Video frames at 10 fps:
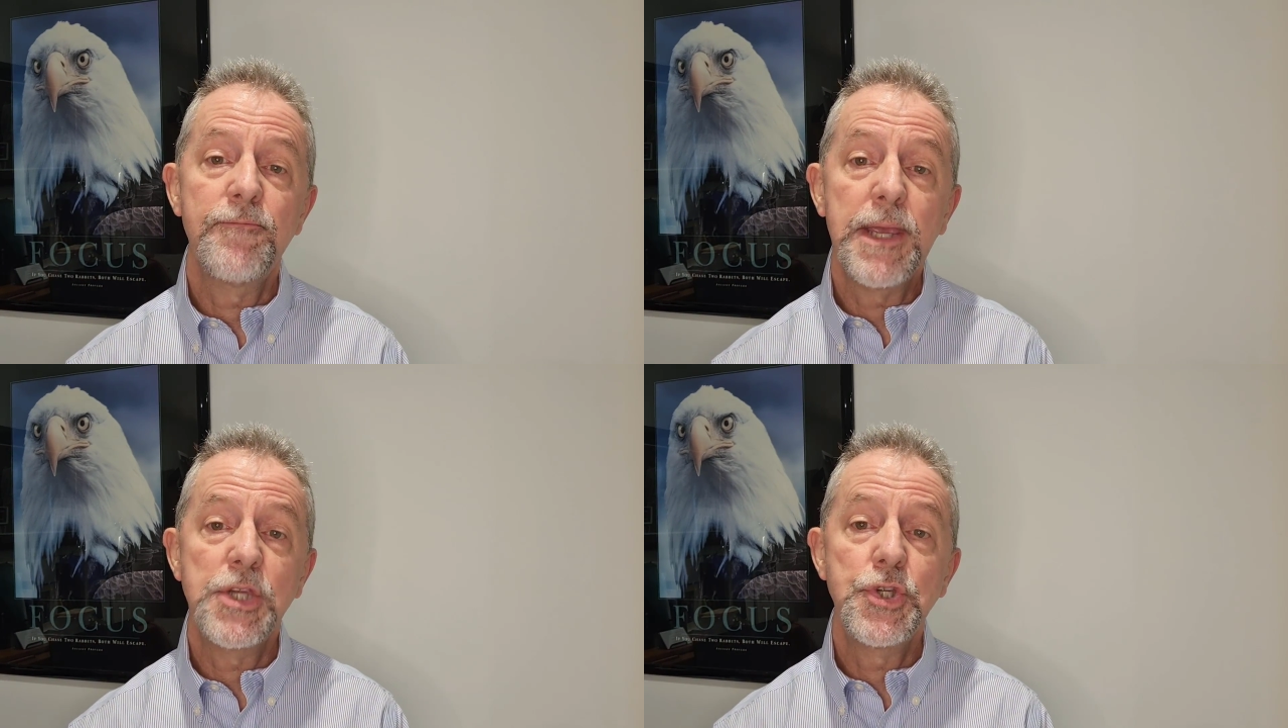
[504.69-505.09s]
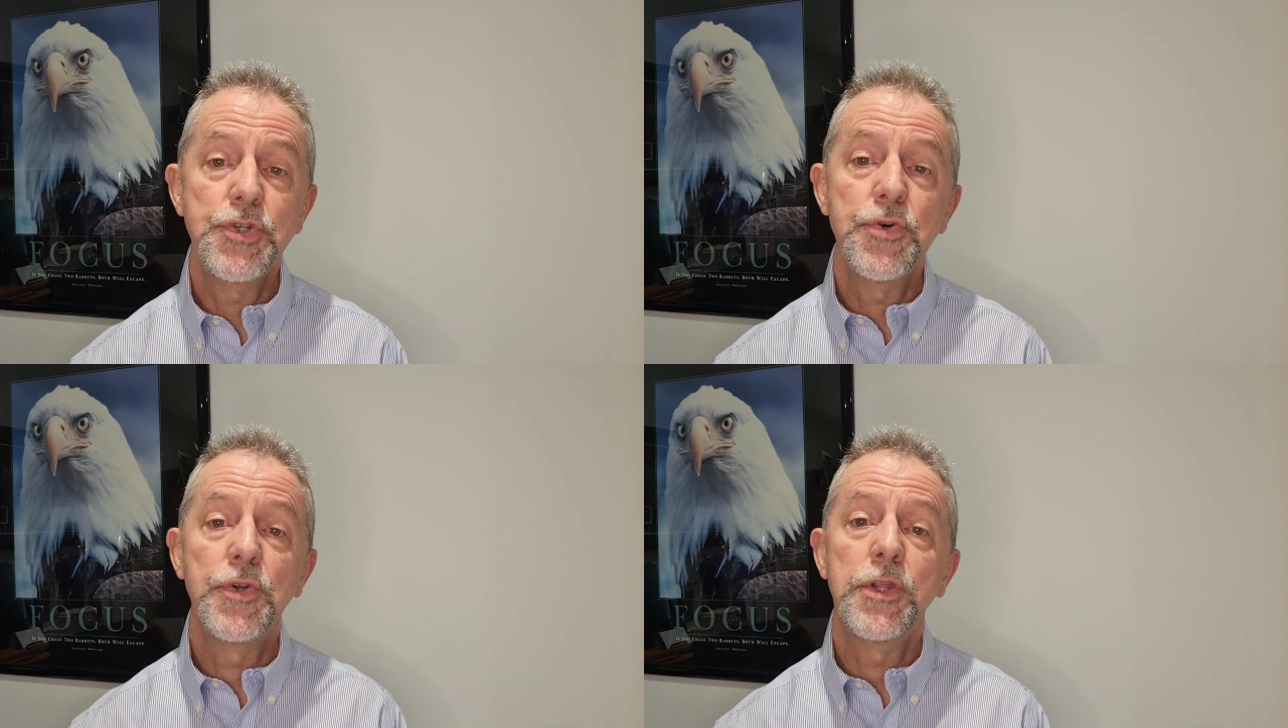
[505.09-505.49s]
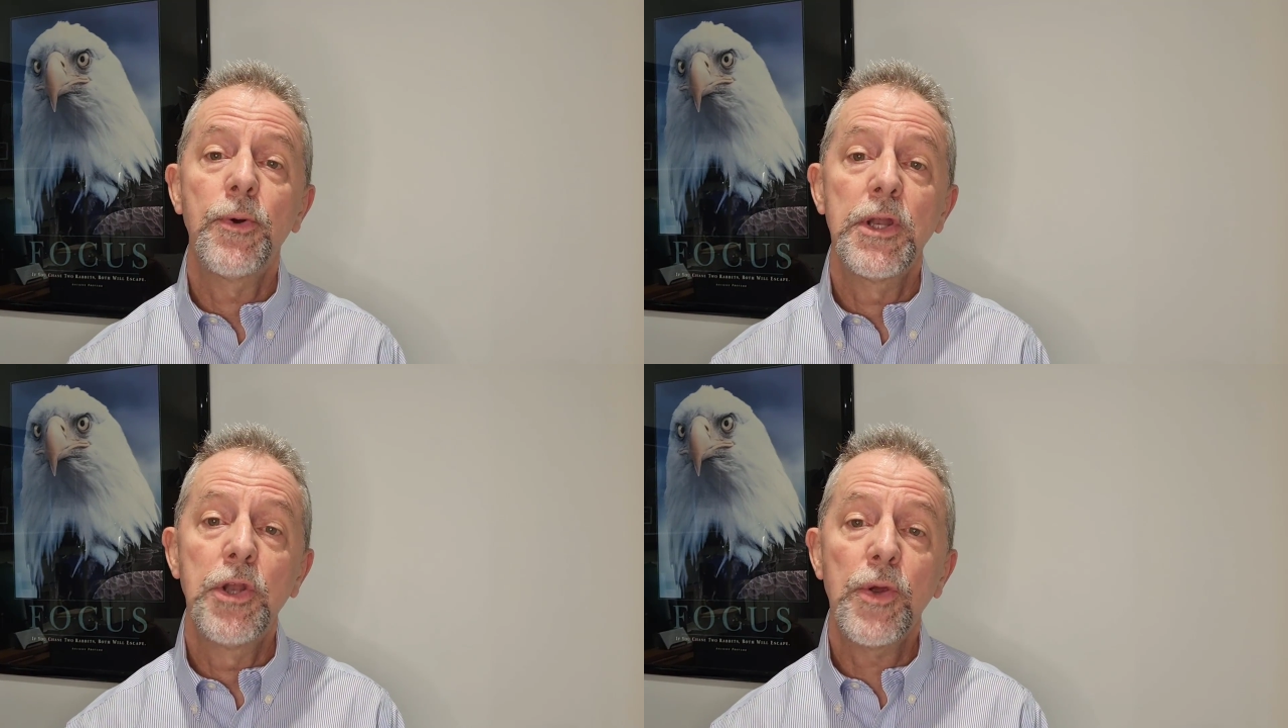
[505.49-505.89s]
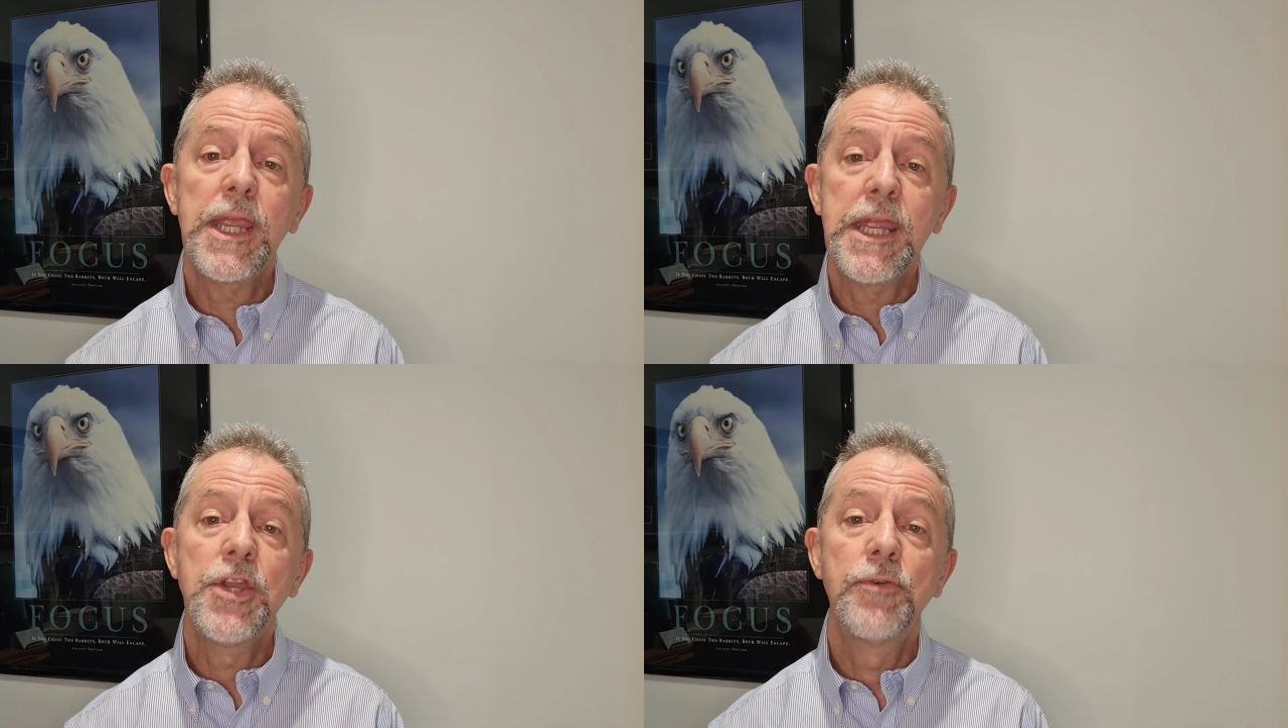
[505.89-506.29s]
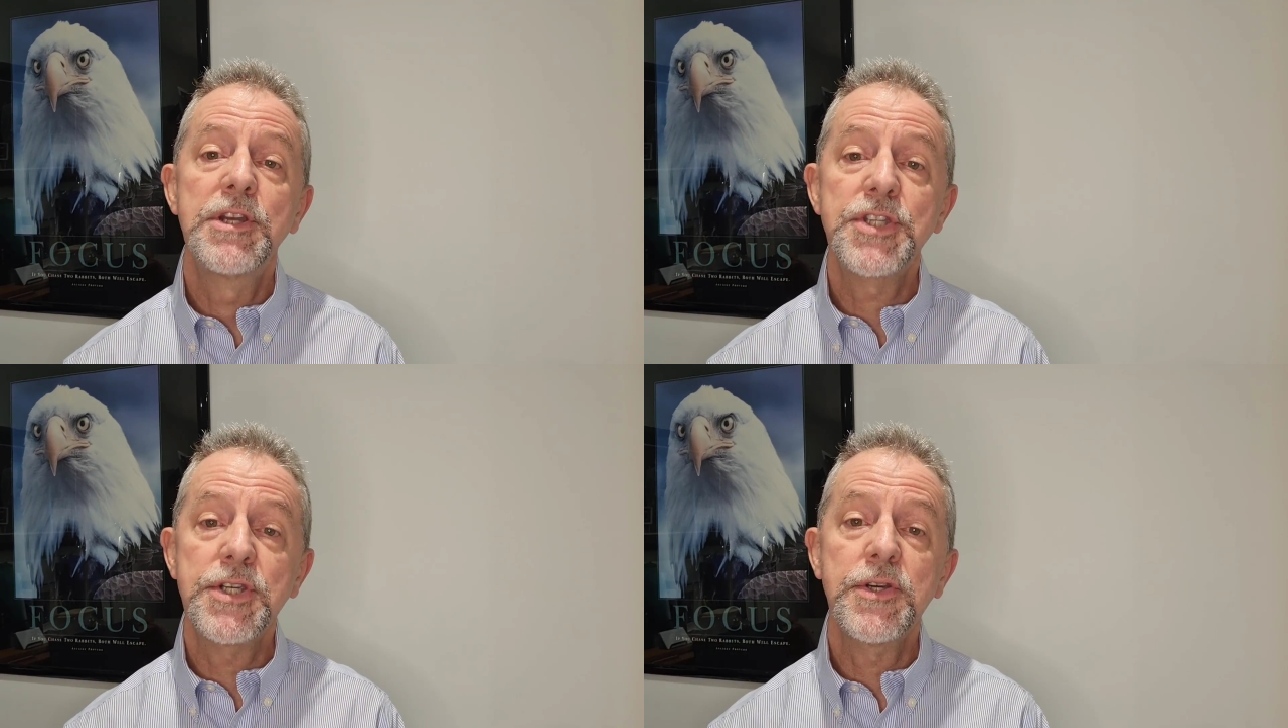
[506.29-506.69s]
of making sure that you're locking in your
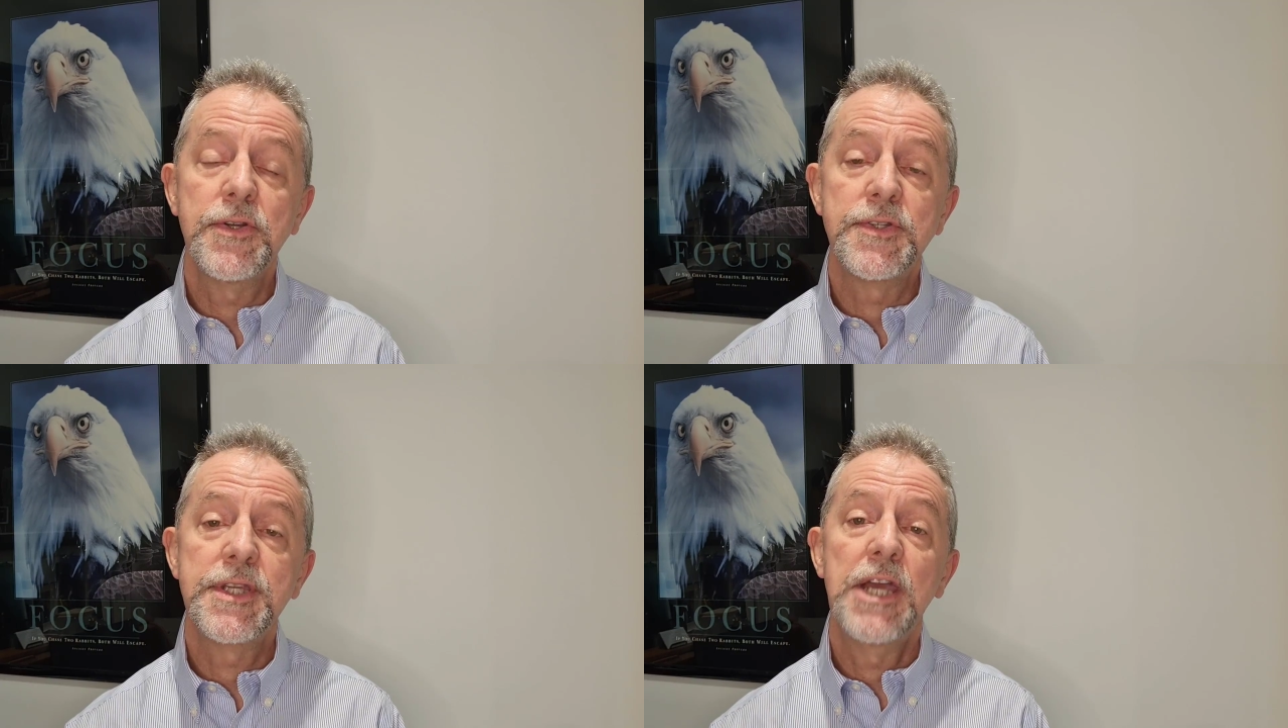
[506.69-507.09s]
returns